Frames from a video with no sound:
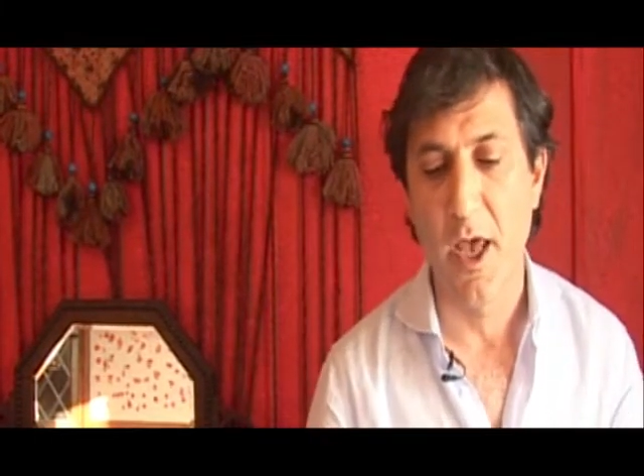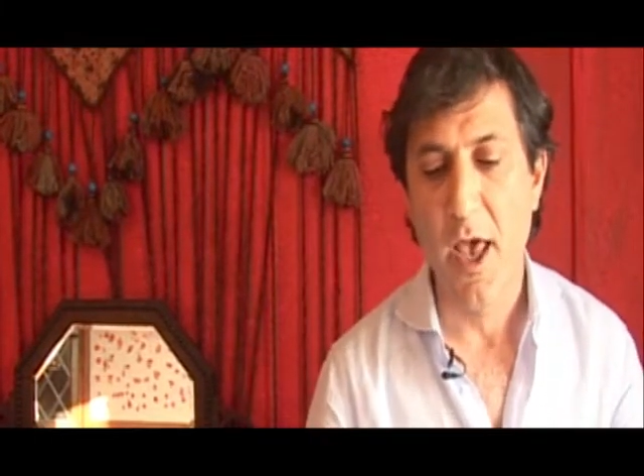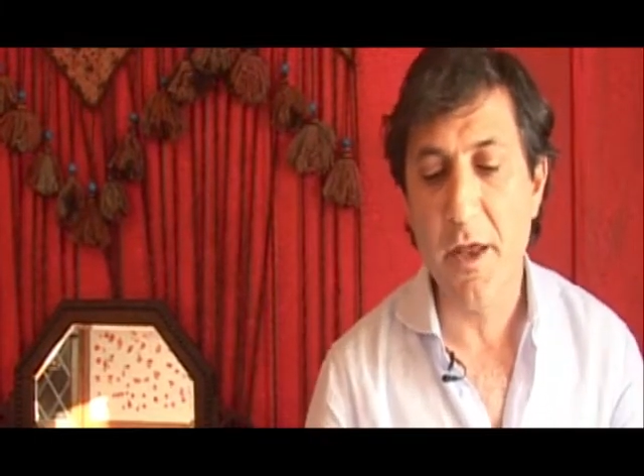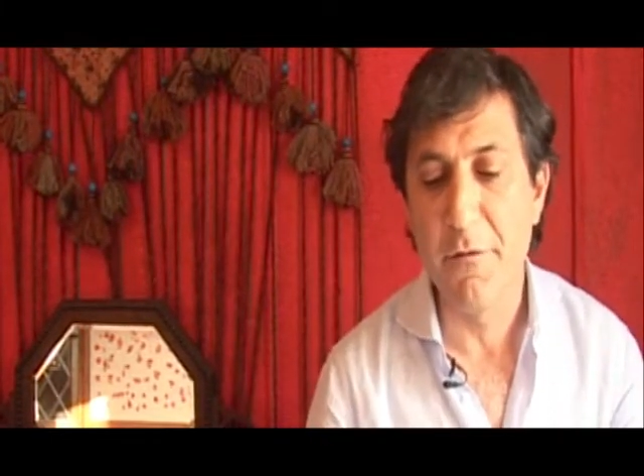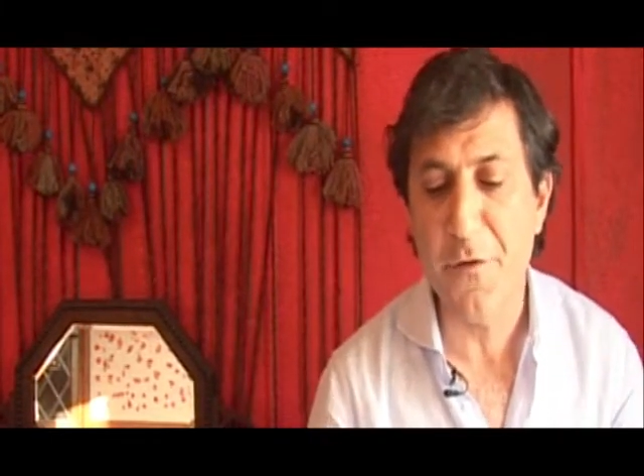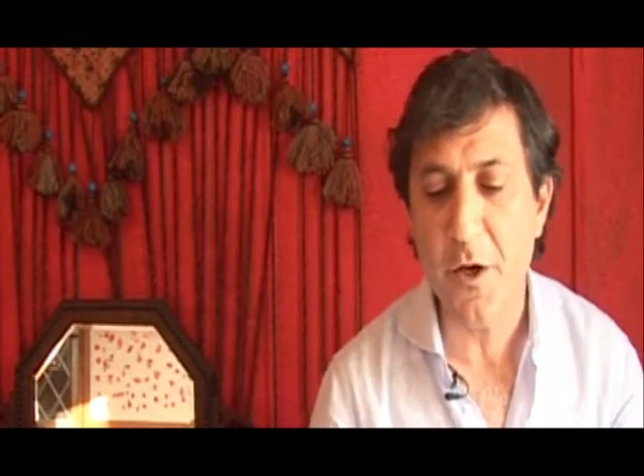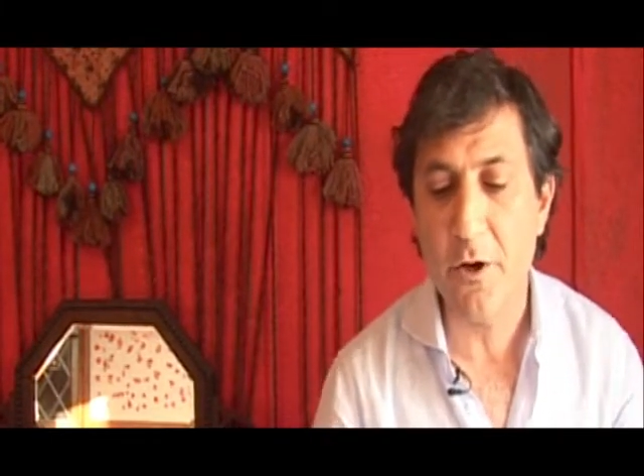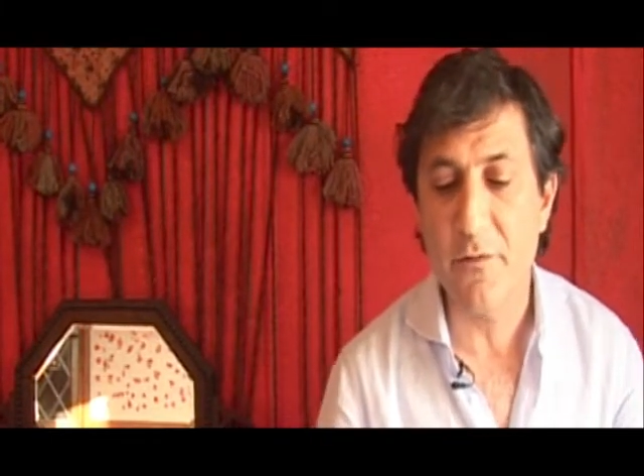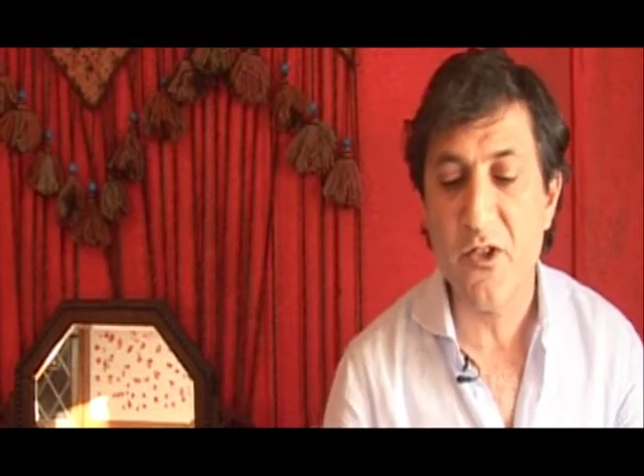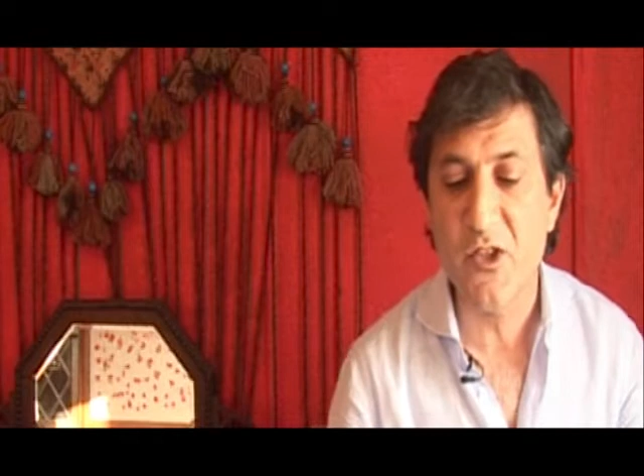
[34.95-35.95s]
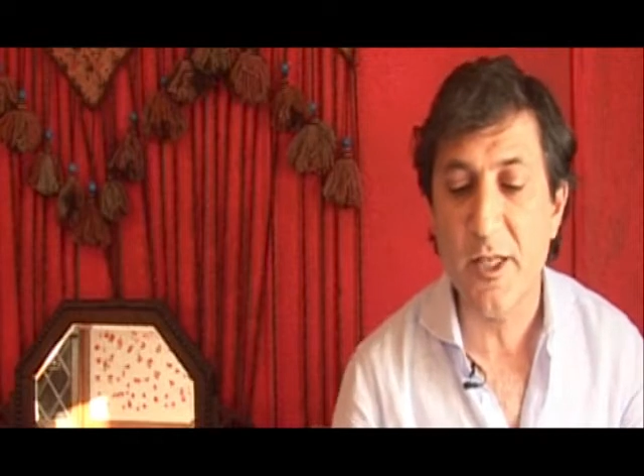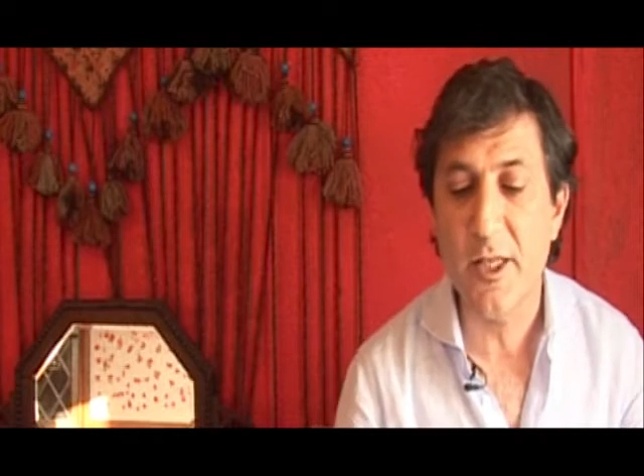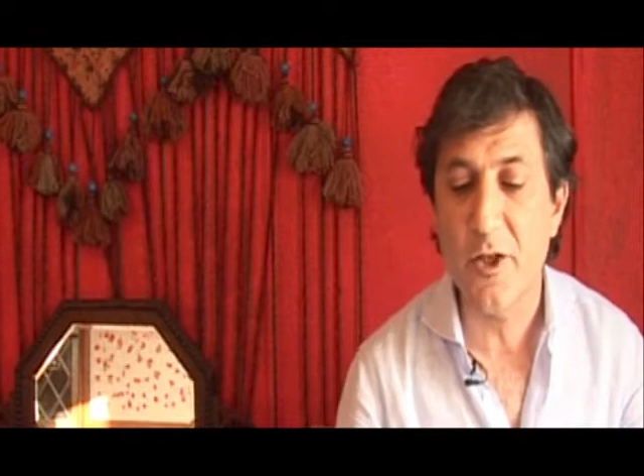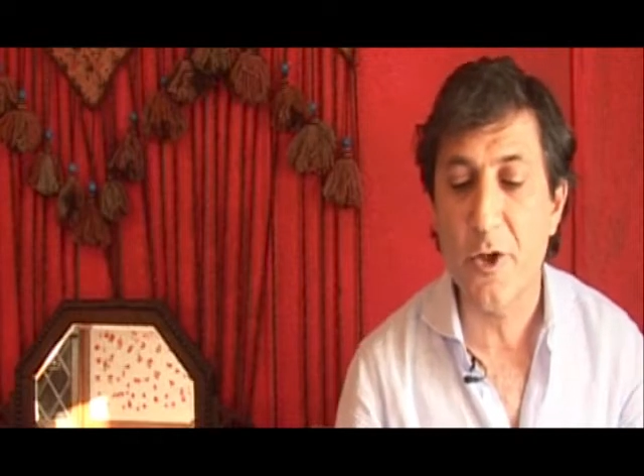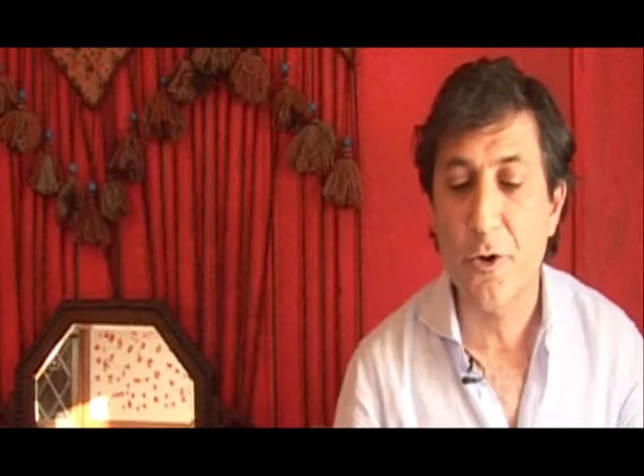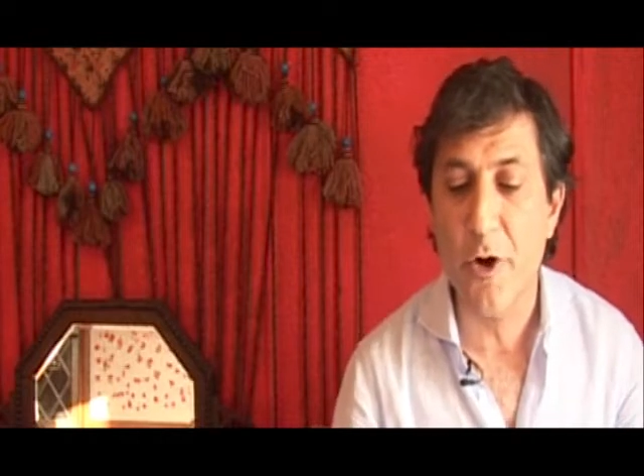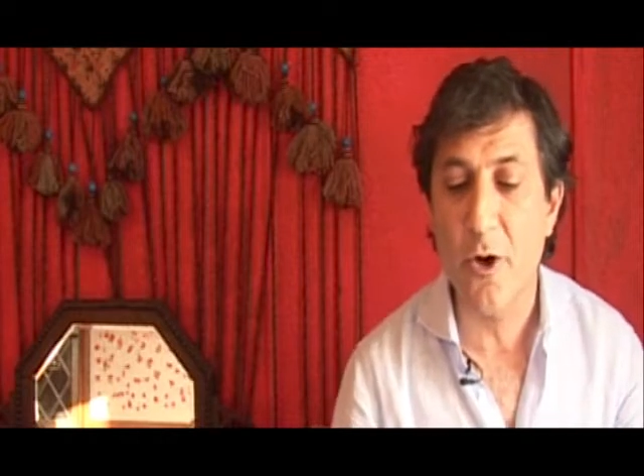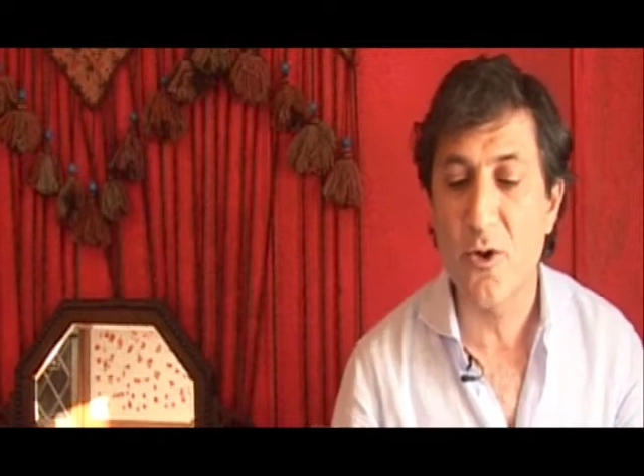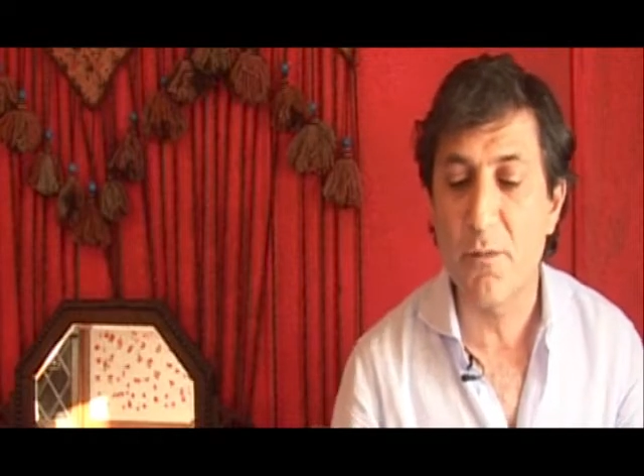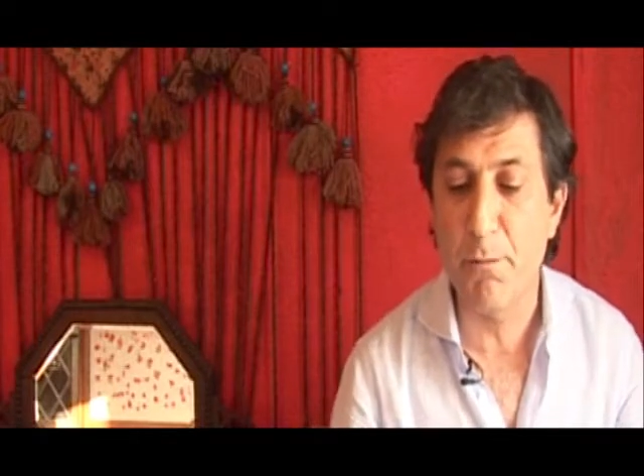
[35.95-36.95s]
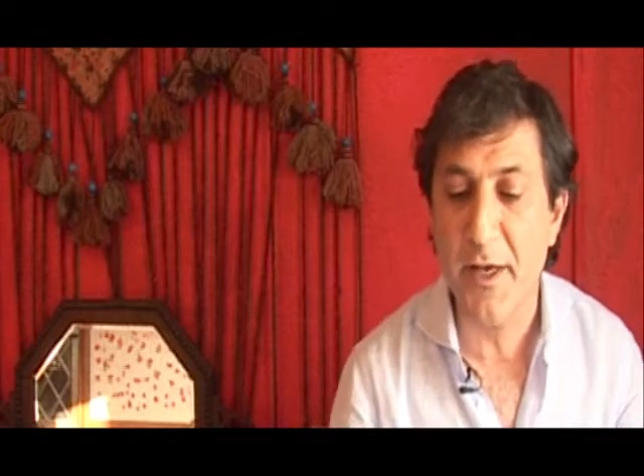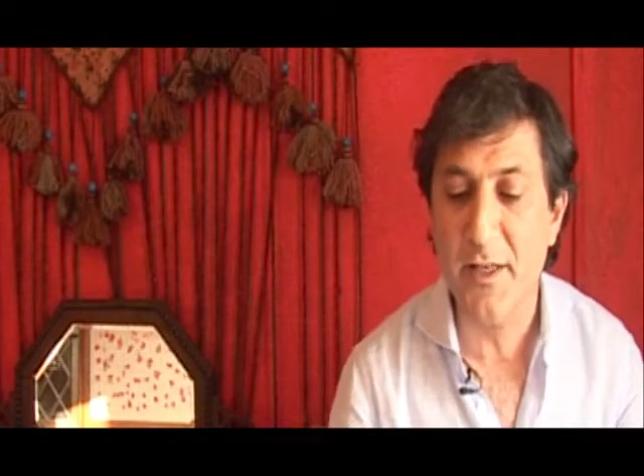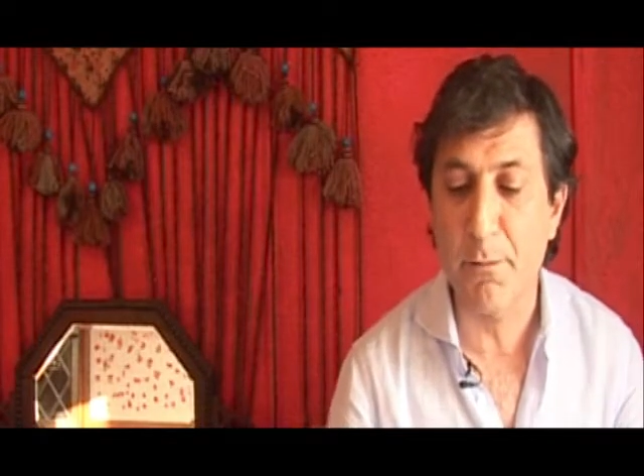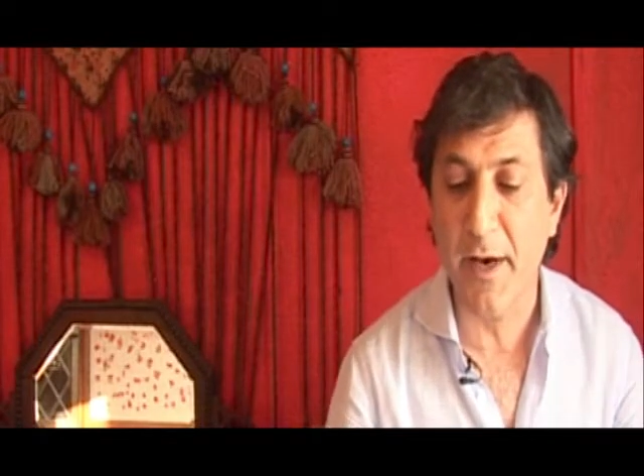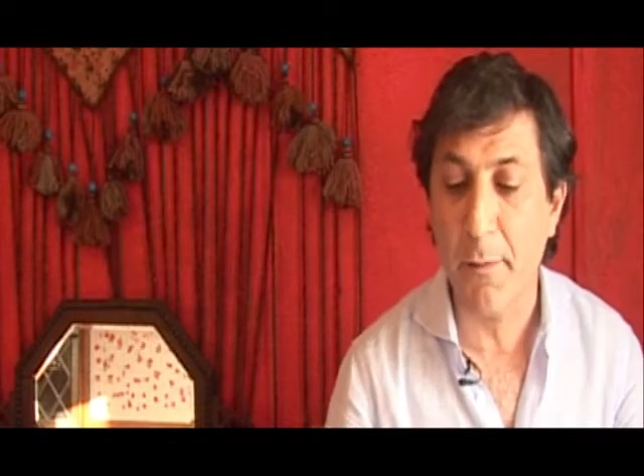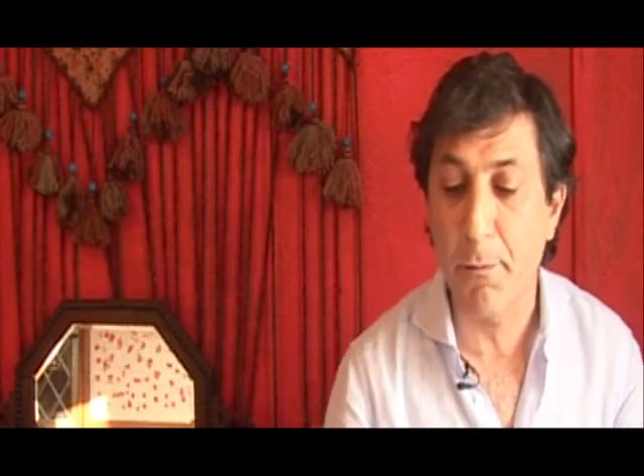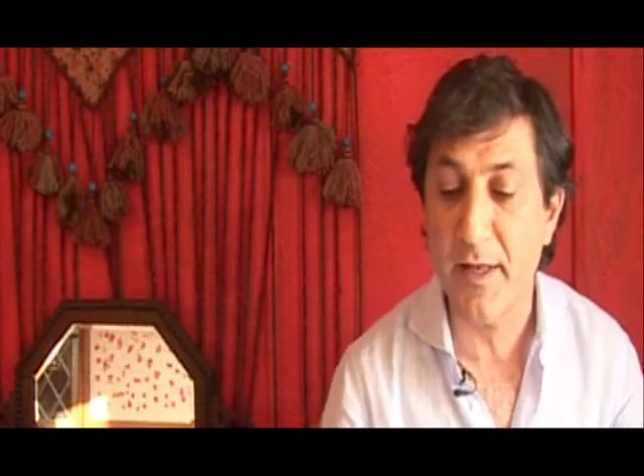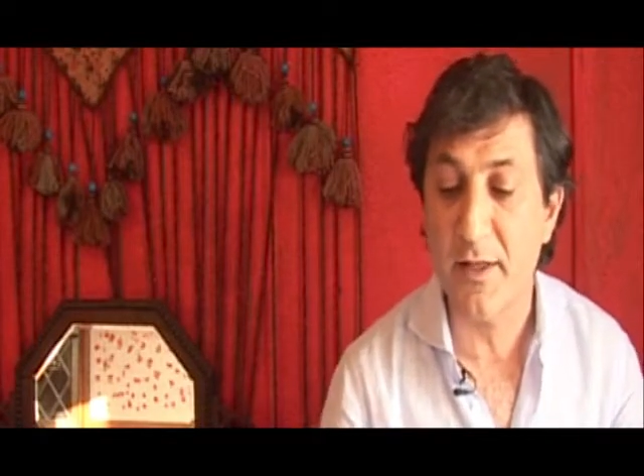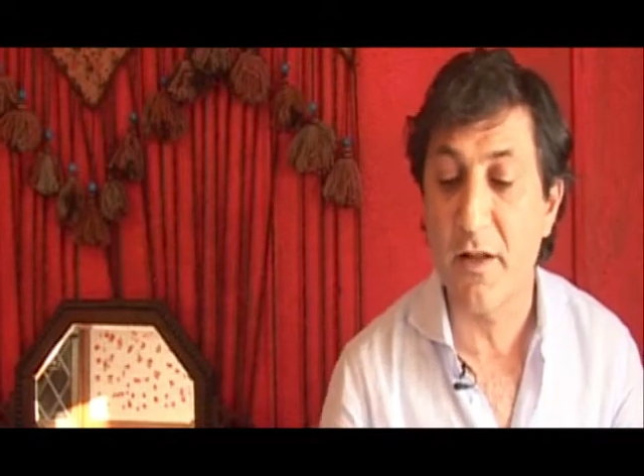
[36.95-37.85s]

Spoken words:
in fear of a city that grows bit by bit,